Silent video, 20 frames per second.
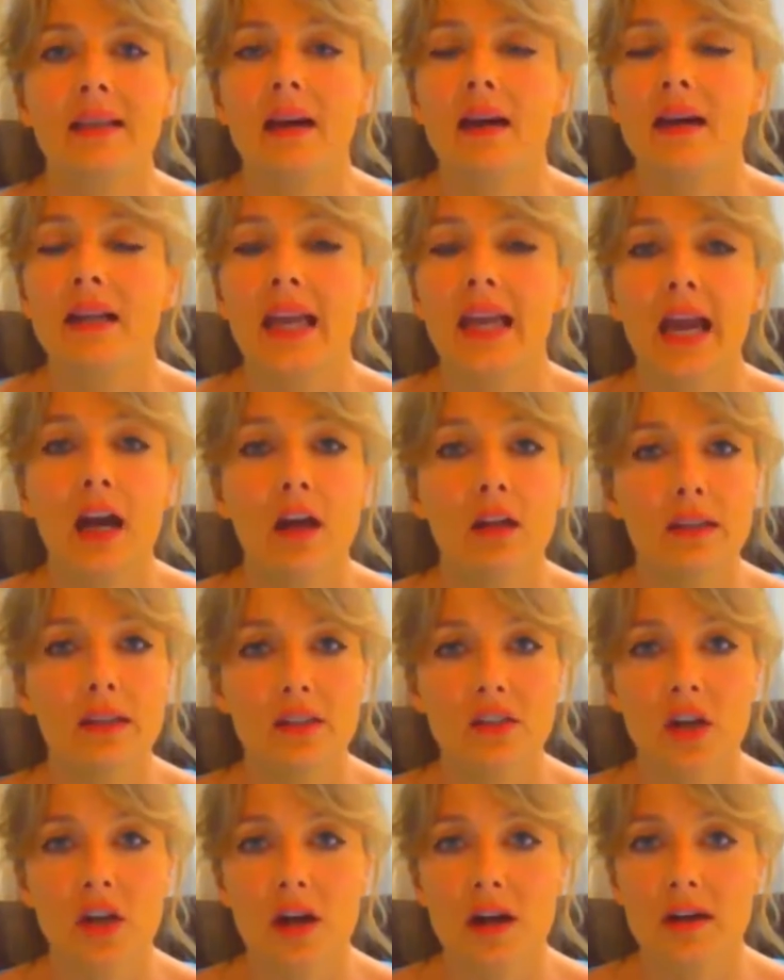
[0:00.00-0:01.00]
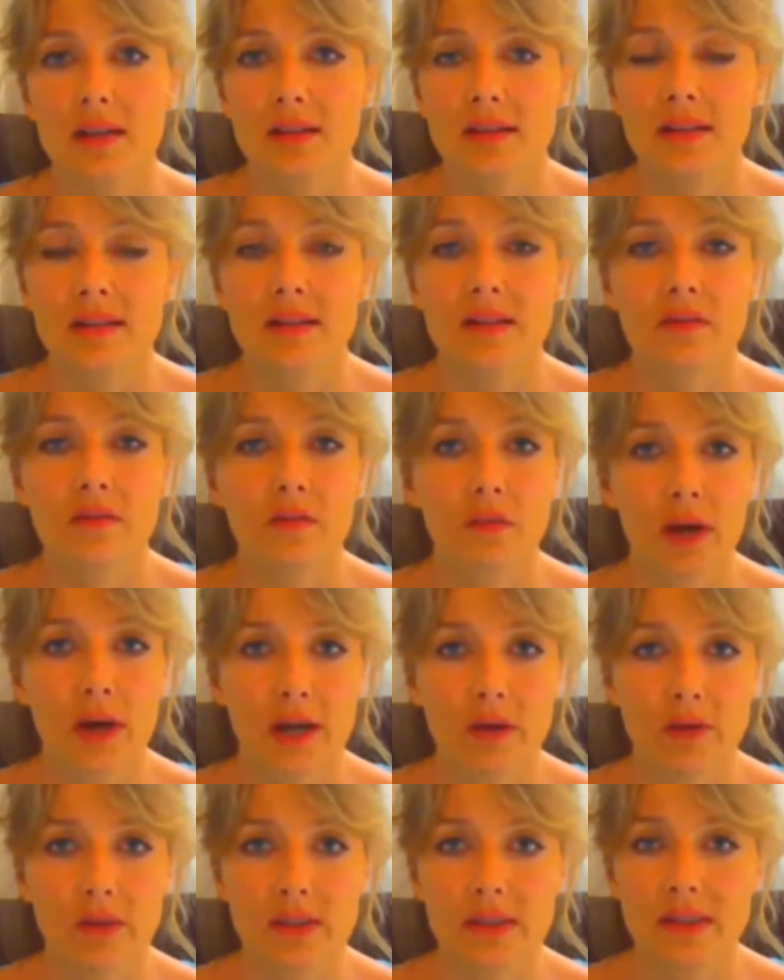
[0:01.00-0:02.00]
countless toxins and
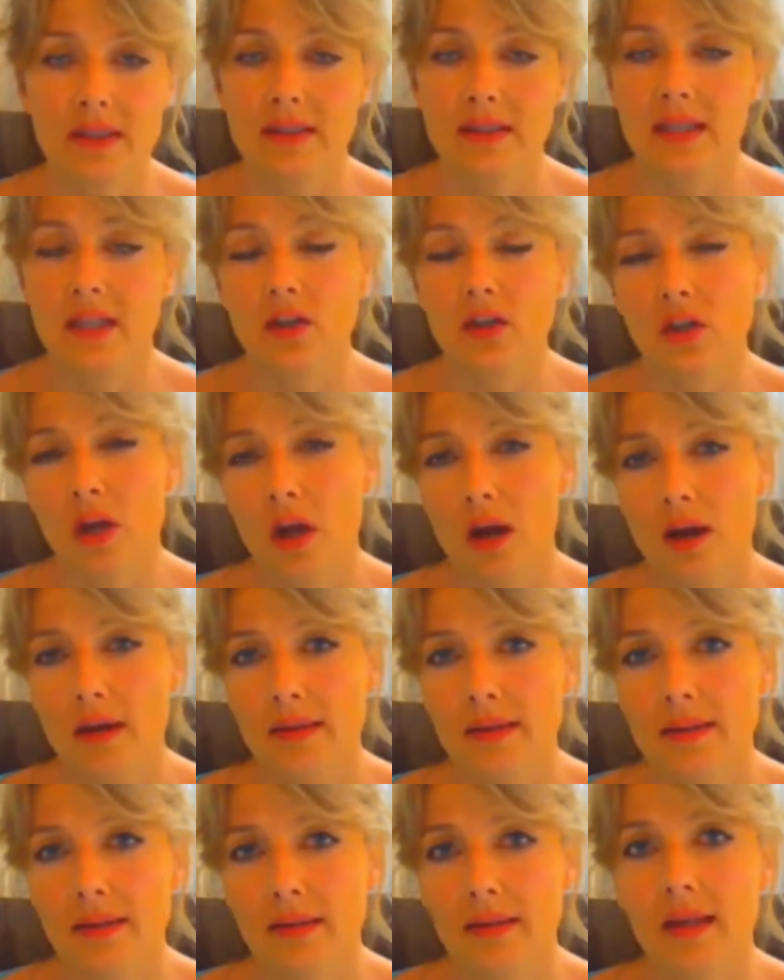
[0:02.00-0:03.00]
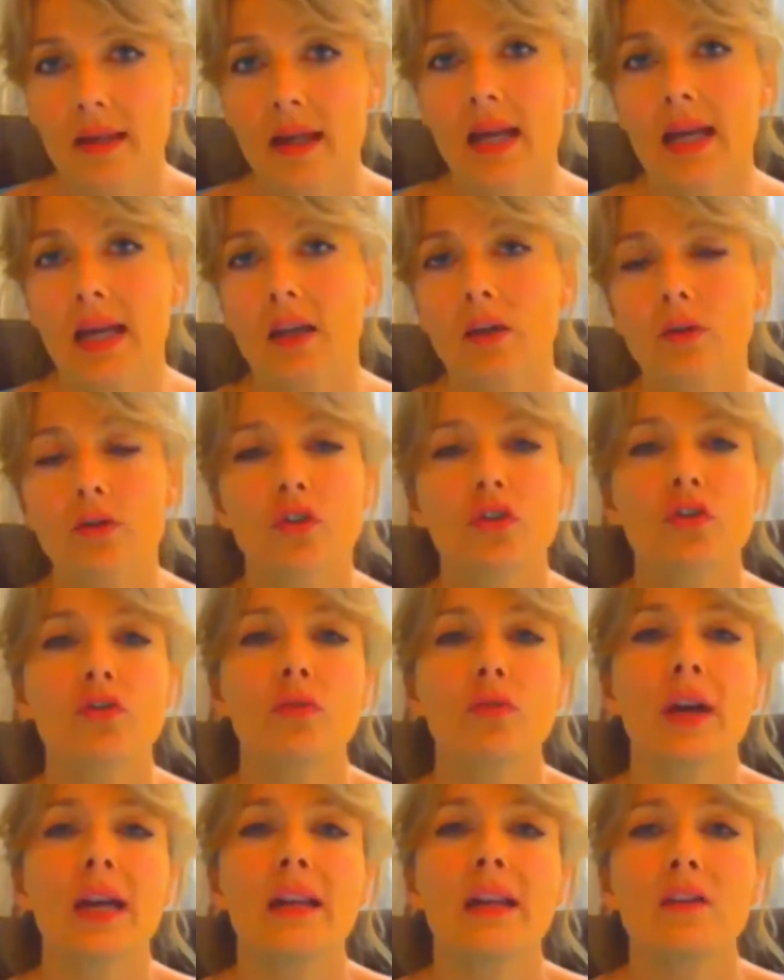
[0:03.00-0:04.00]
fragrances that are toxic, goes
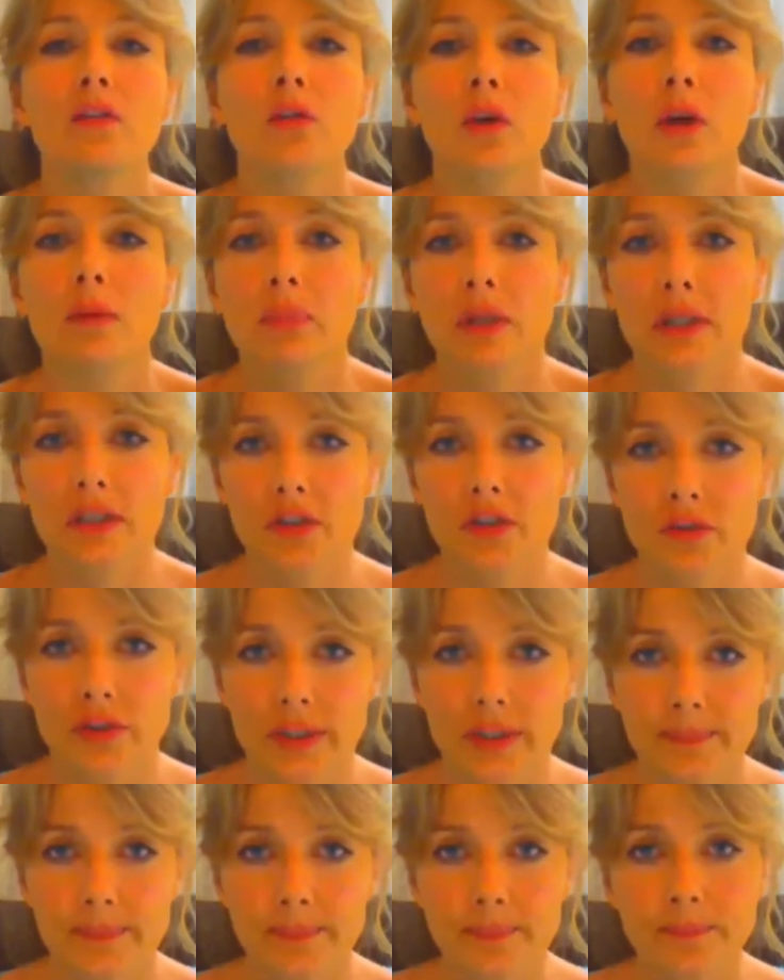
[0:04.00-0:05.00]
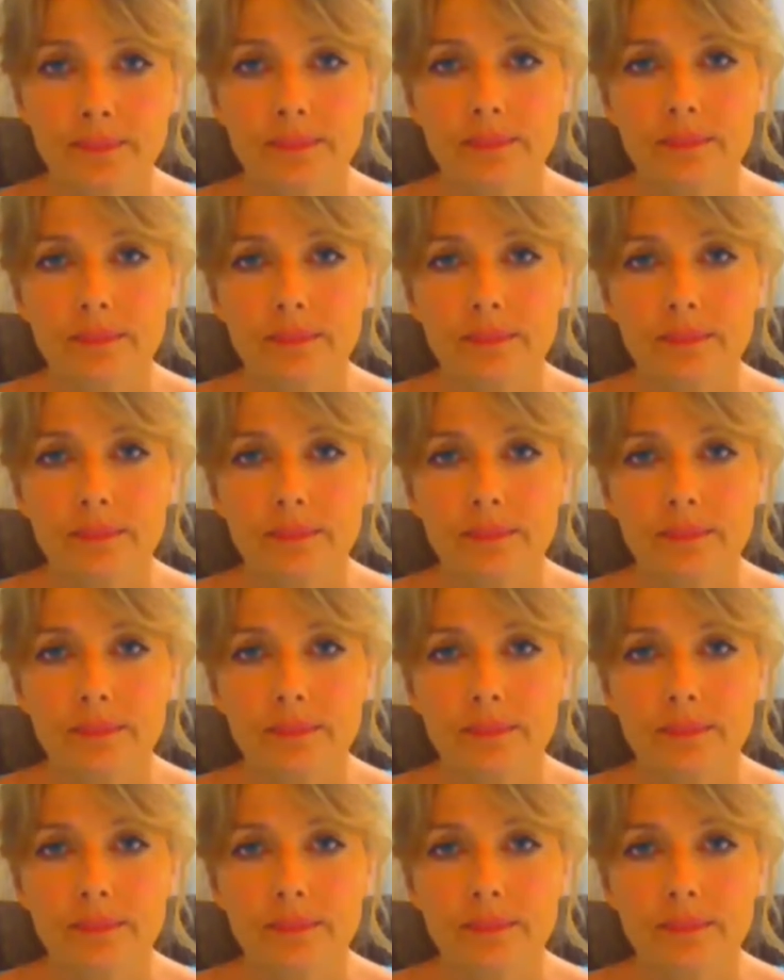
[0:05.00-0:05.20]
straight into our bloodstream.